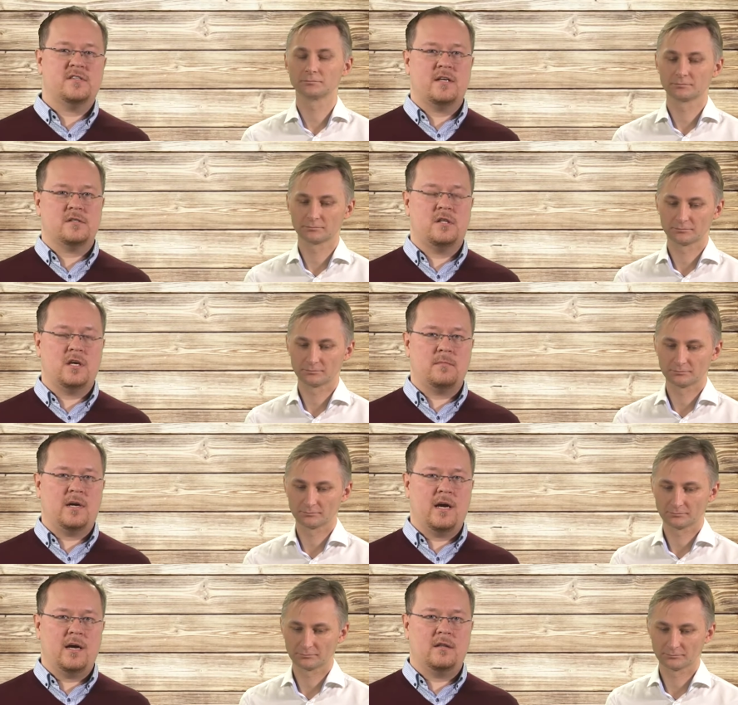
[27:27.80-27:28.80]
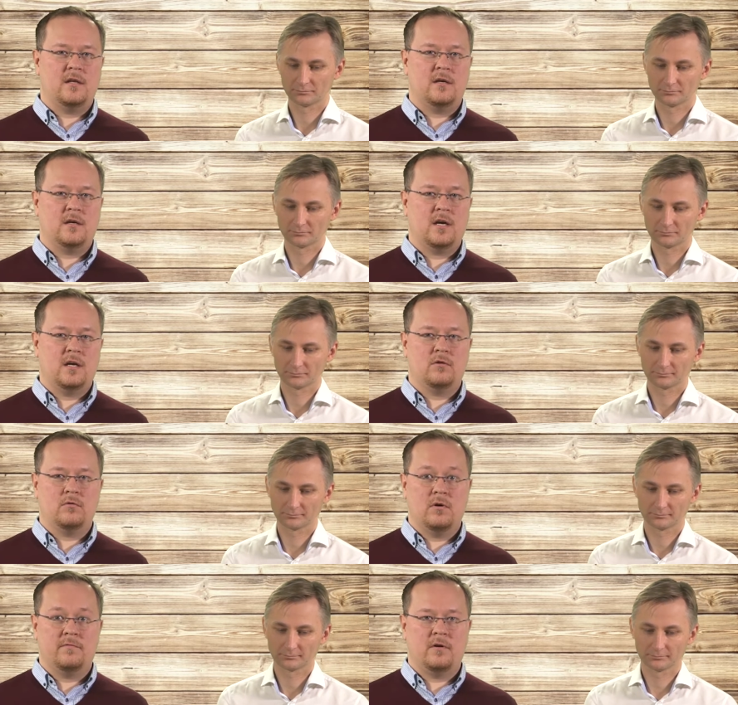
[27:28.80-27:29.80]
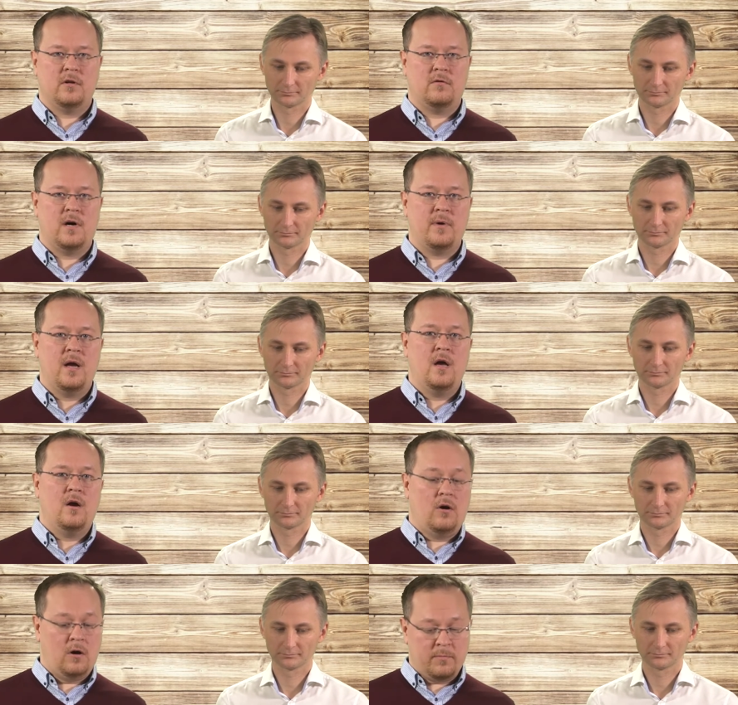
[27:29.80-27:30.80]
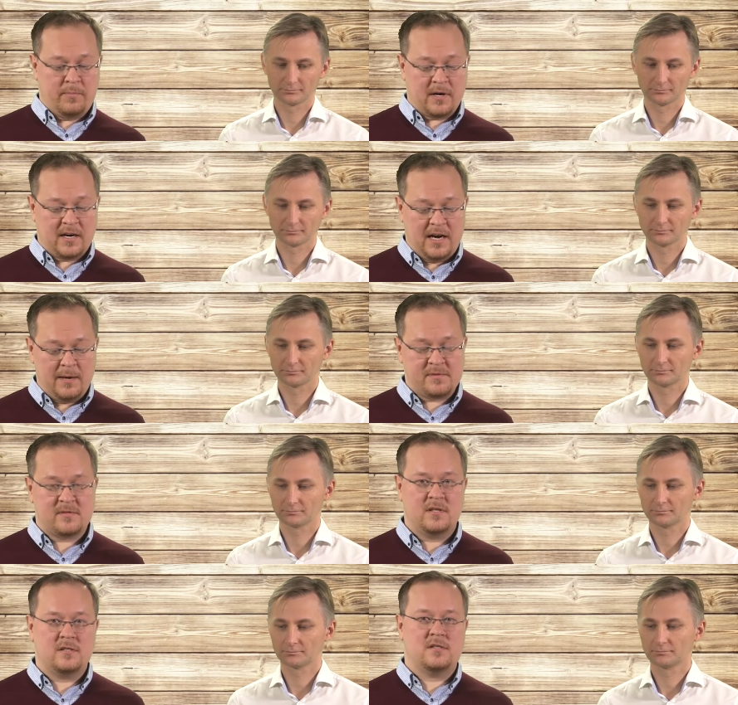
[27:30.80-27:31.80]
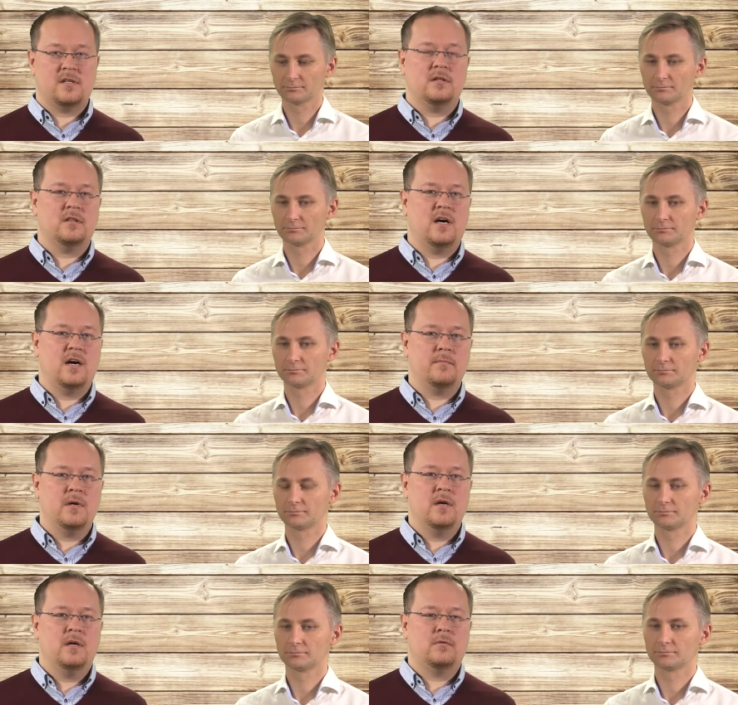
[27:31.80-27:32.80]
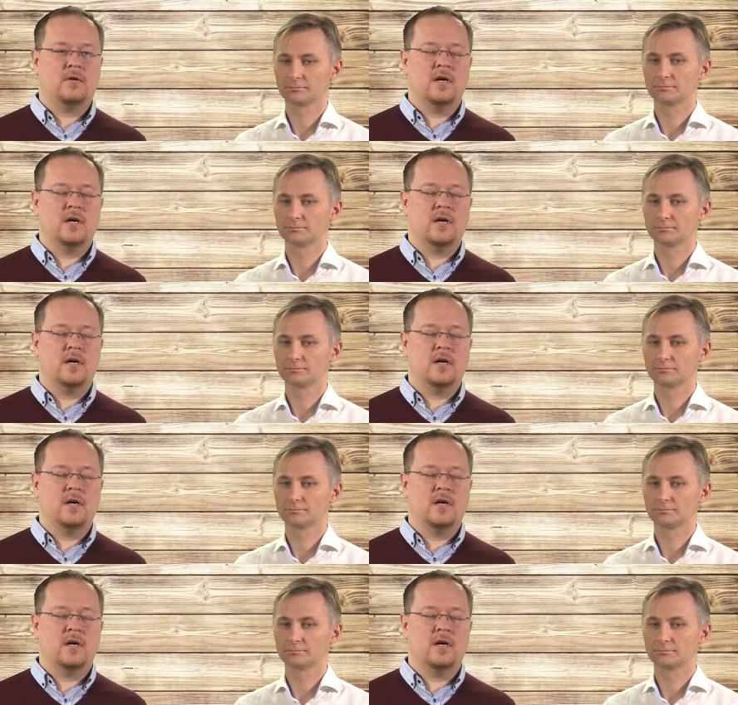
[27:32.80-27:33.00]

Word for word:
Speaker 1: sales team can, uh, can do a follow-up, or perhaps it's still time to